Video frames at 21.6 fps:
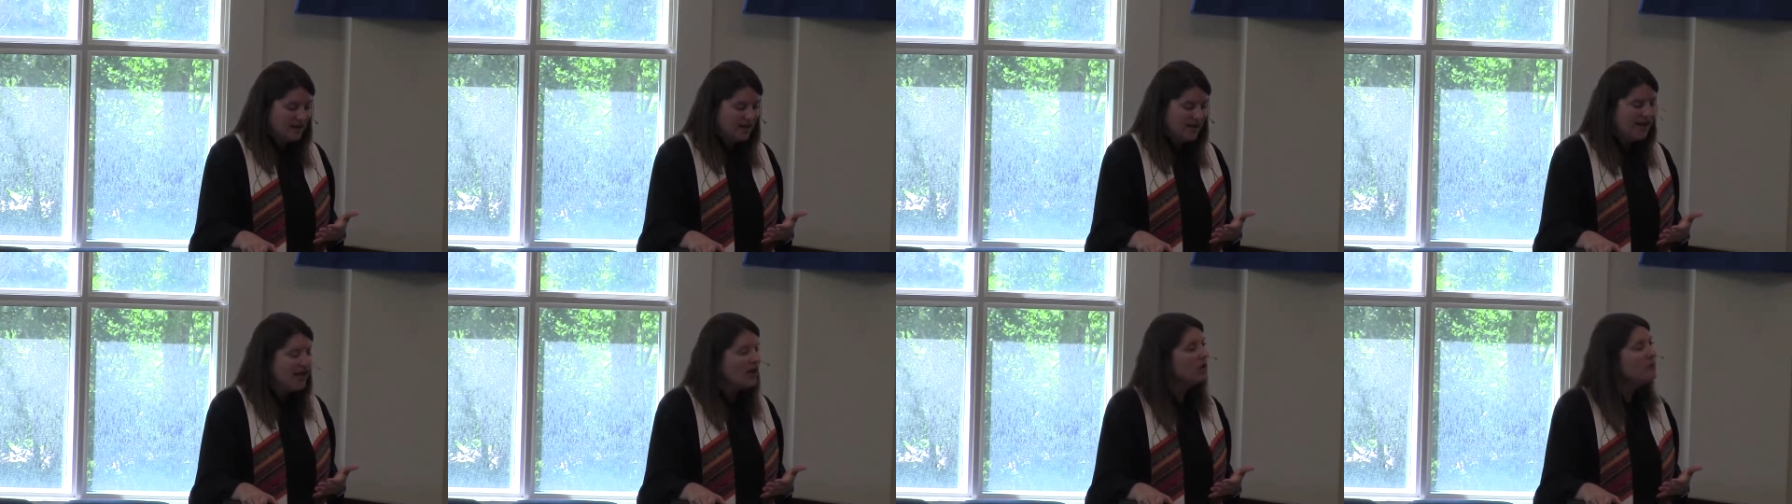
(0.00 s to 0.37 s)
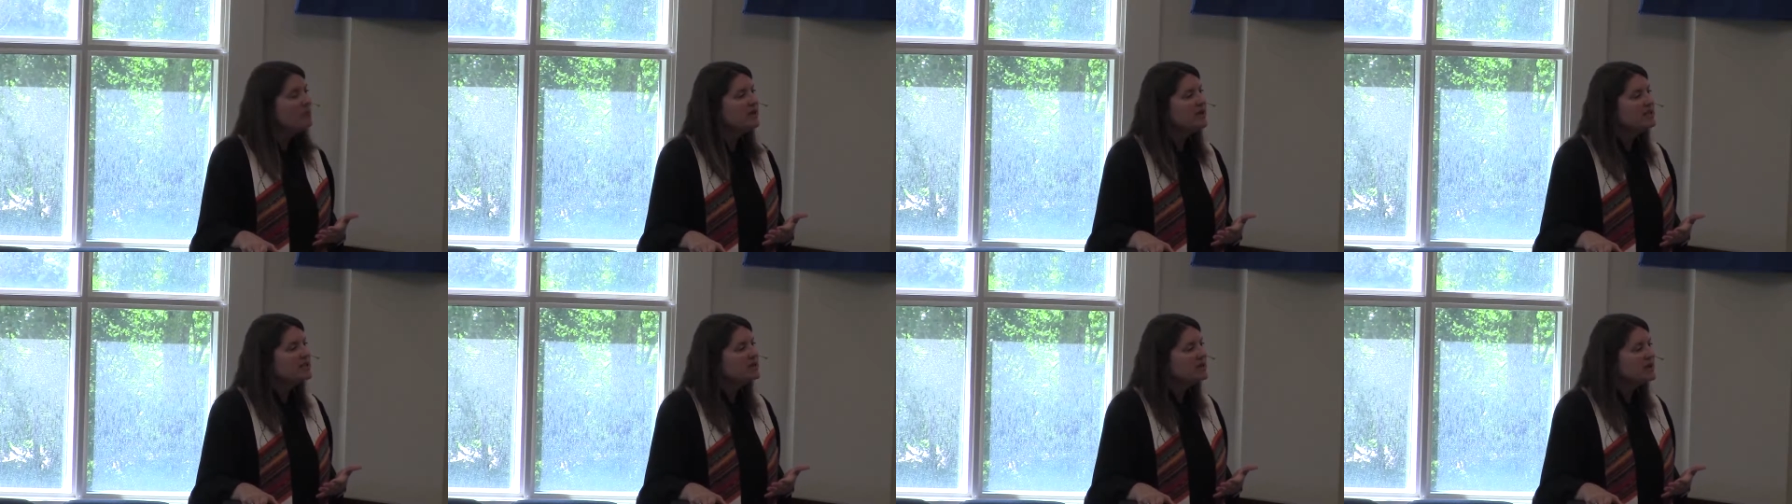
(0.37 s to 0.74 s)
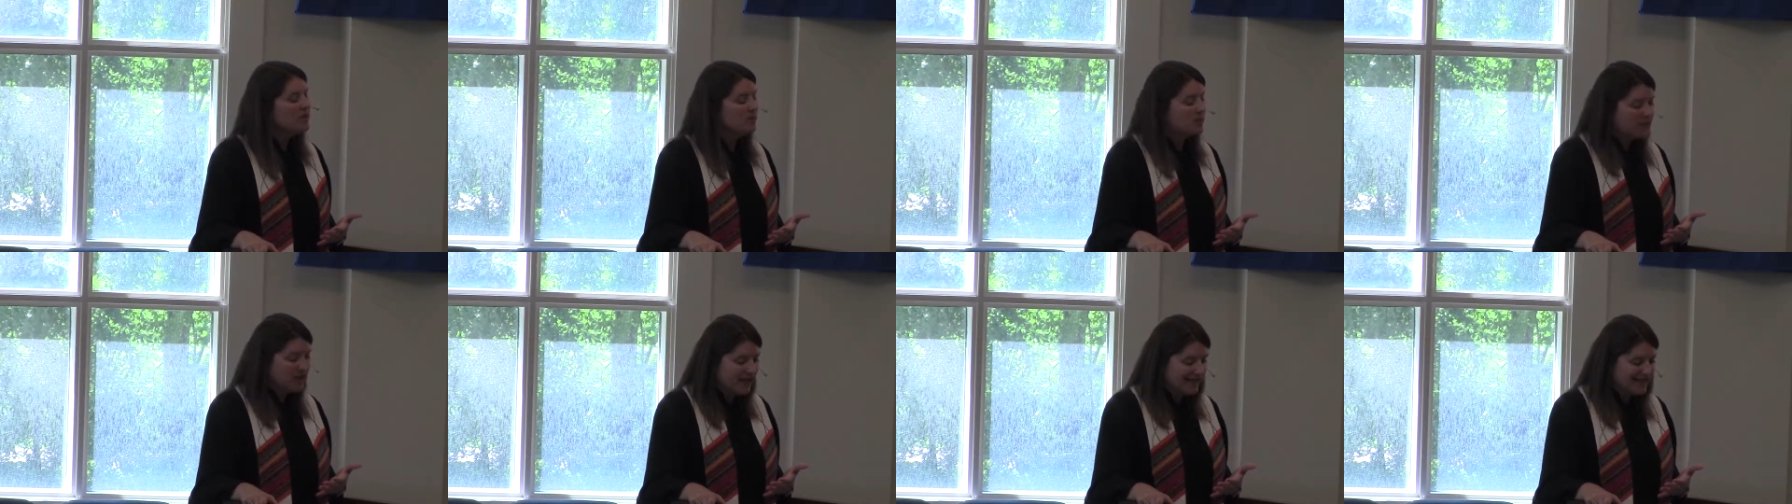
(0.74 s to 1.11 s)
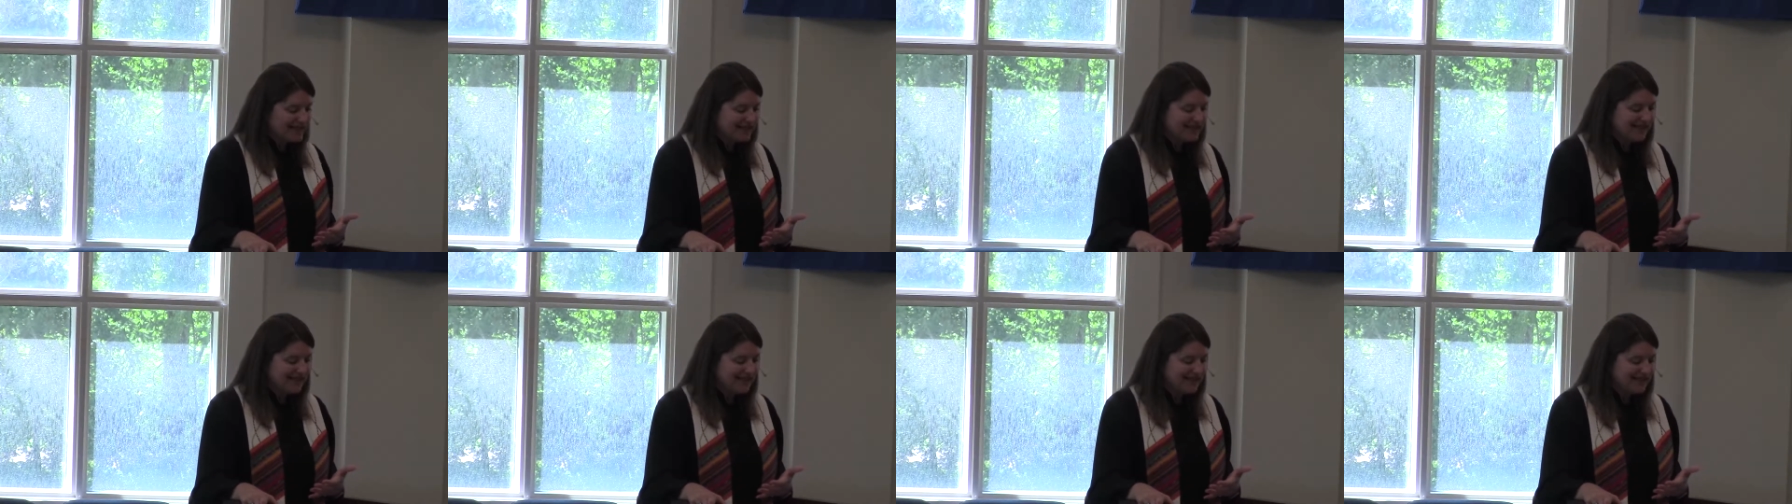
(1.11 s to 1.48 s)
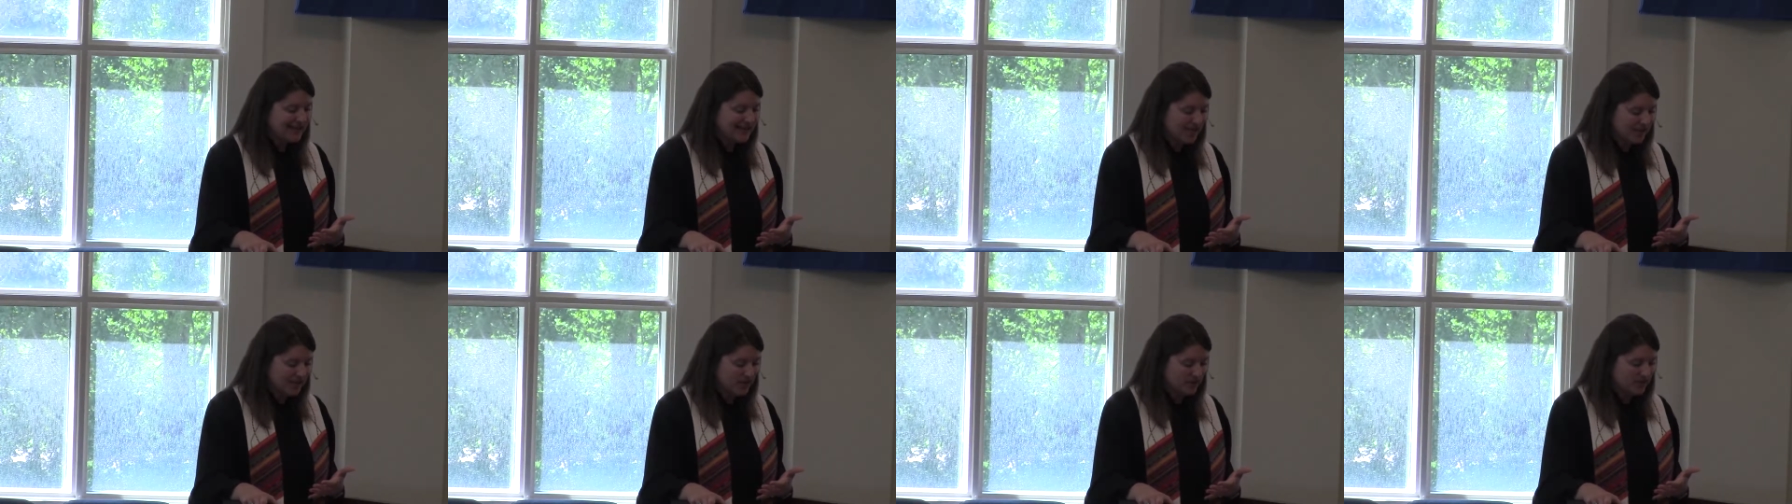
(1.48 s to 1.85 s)
Help me to be a blessing
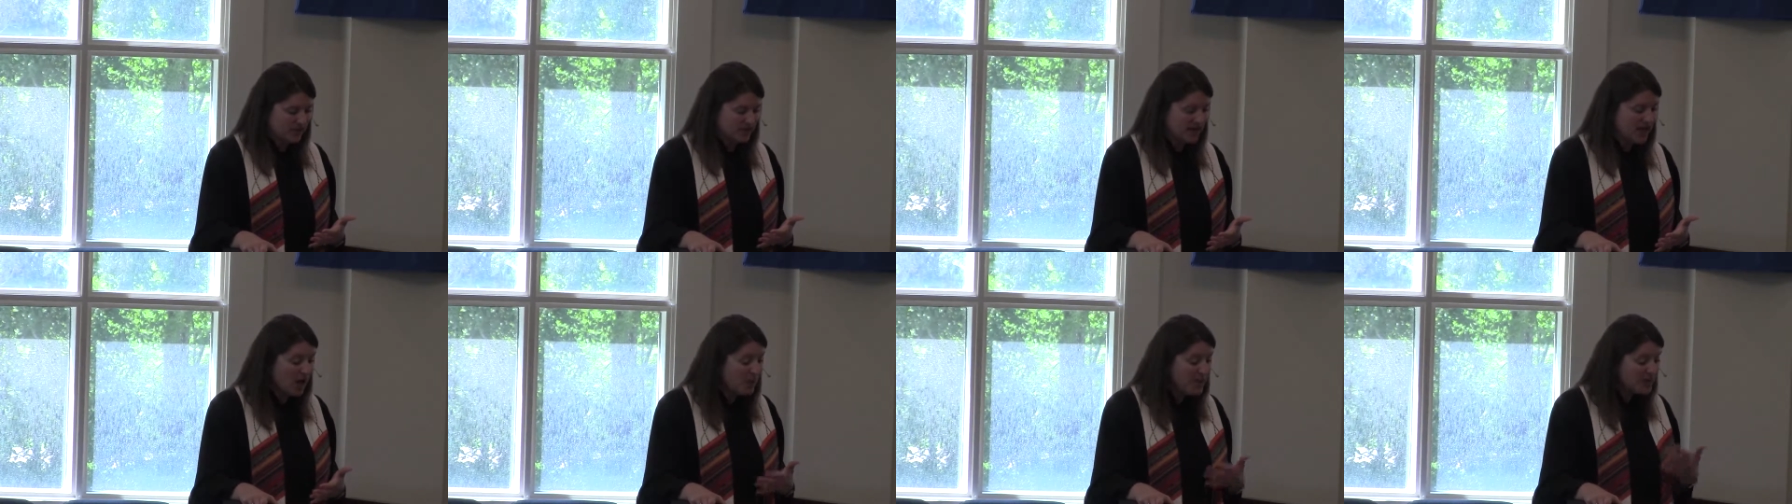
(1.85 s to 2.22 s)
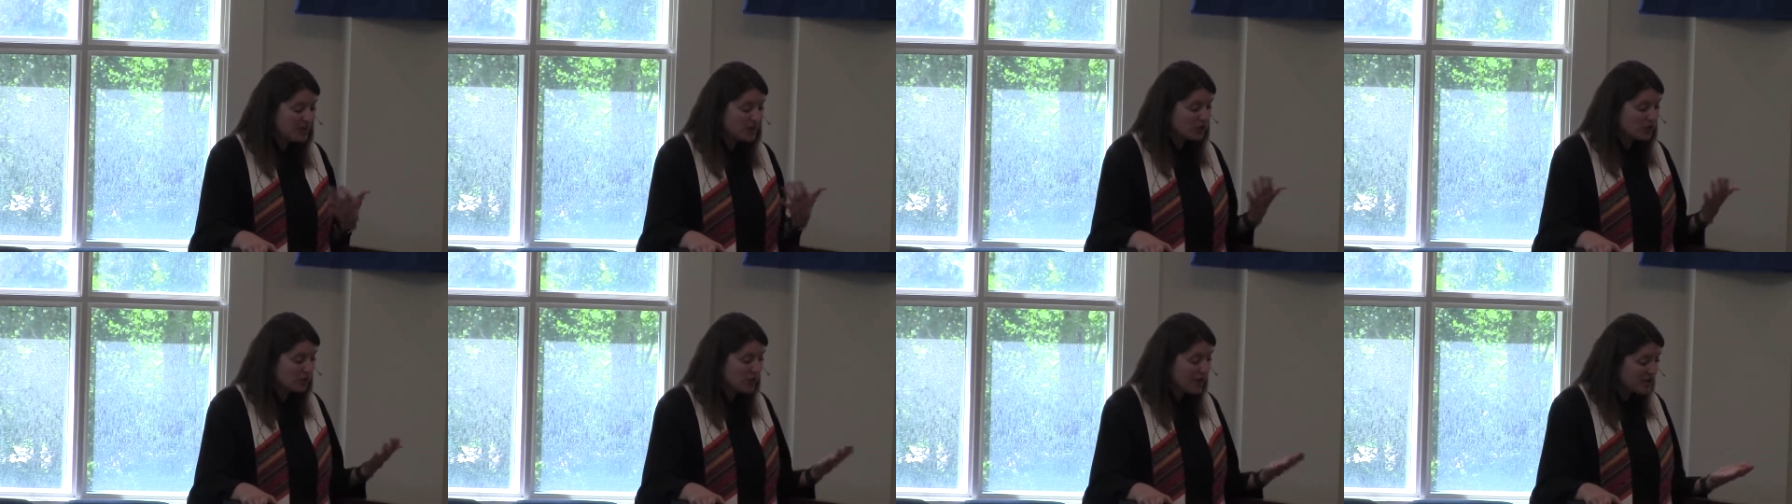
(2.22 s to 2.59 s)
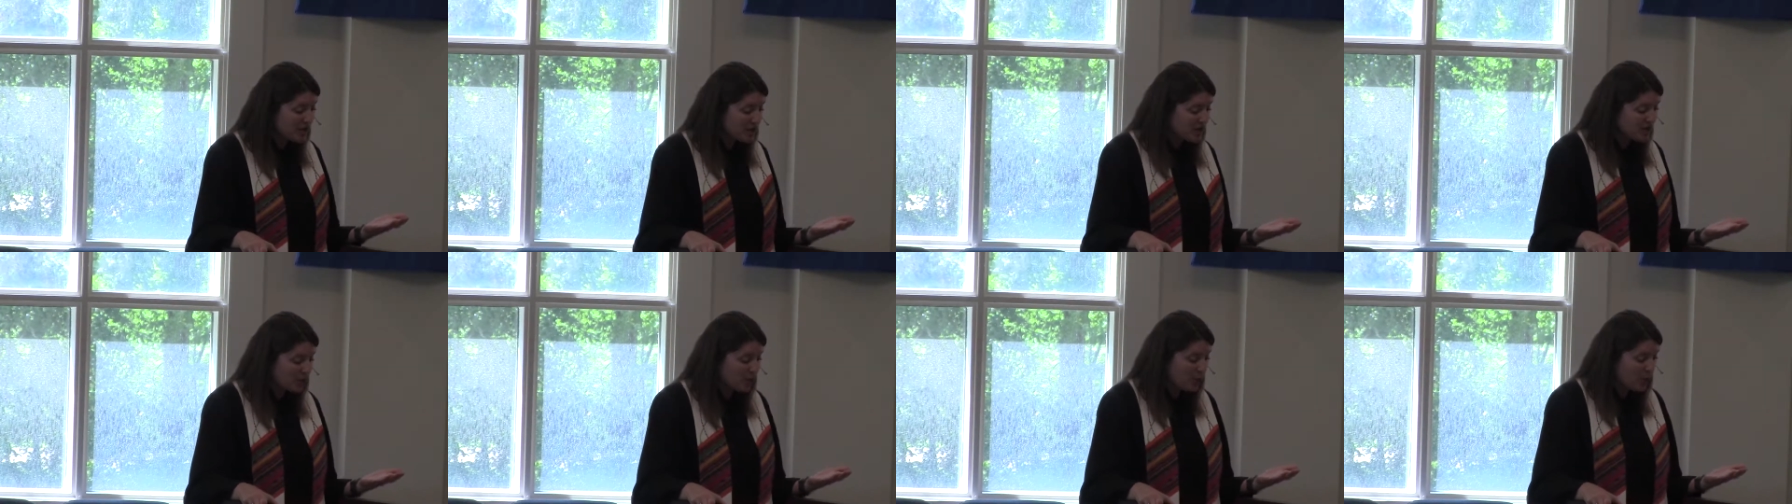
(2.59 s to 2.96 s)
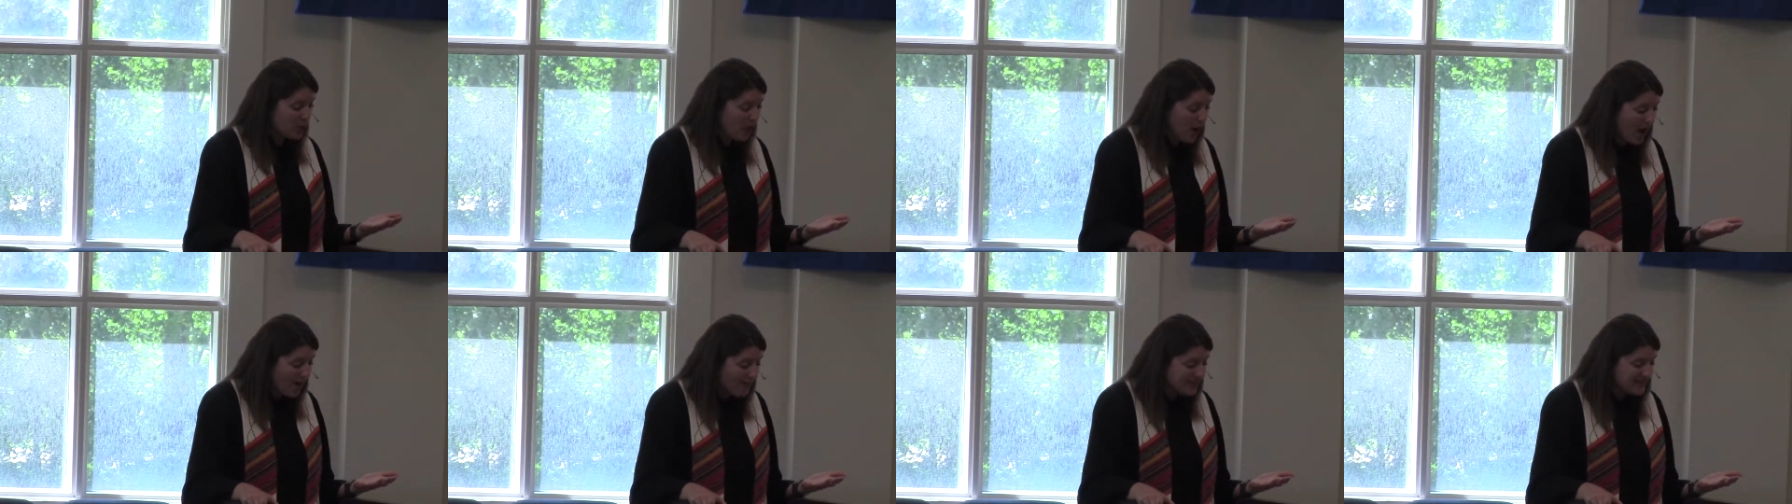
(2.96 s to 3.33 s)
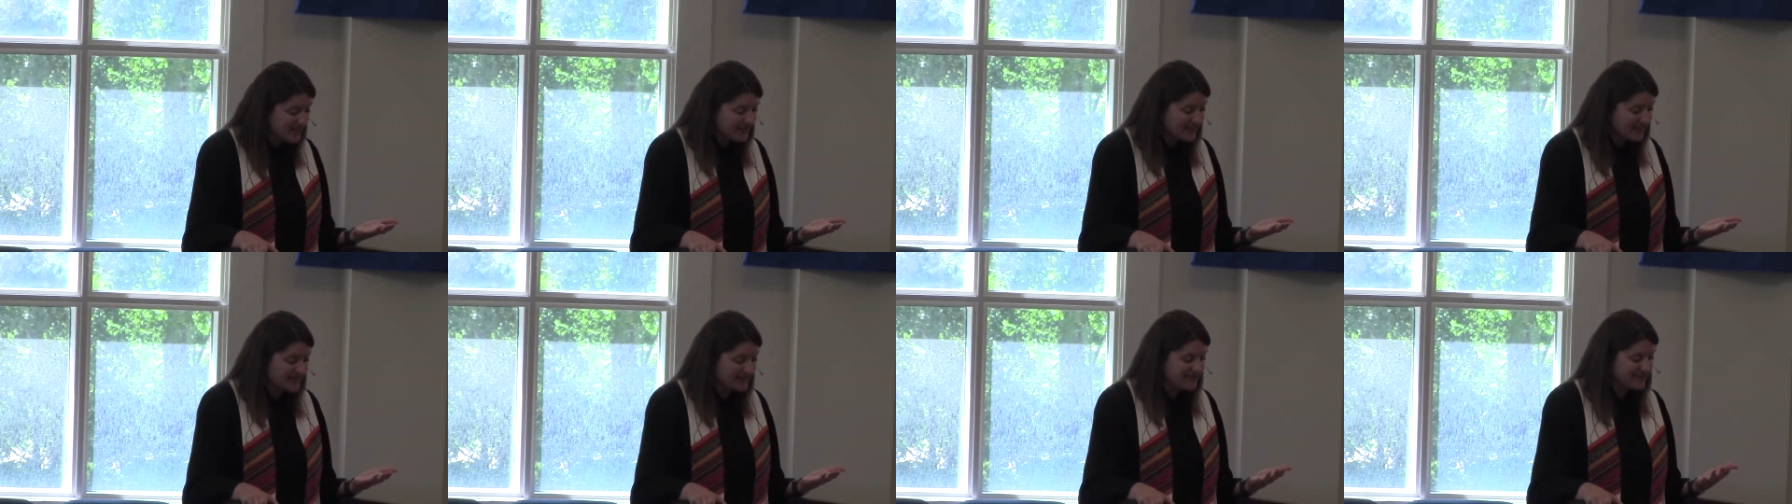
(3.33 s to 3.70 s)
to others. Help me to trust your
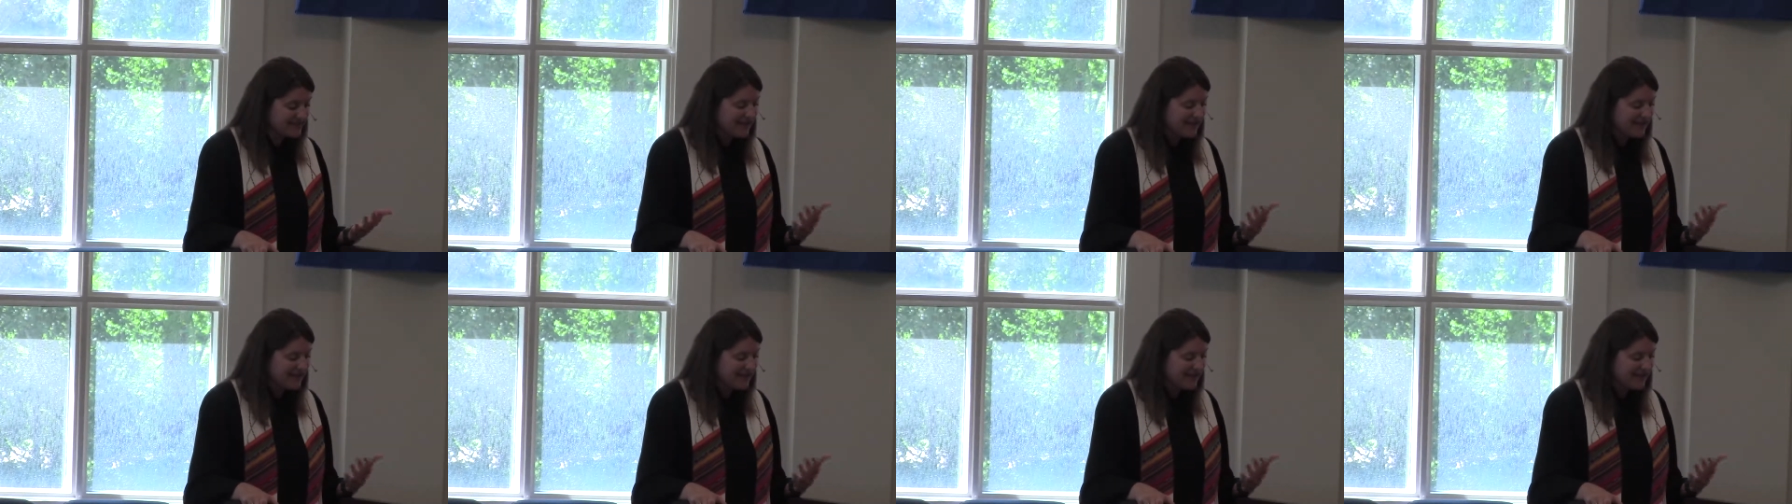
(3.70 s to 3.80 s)
promises.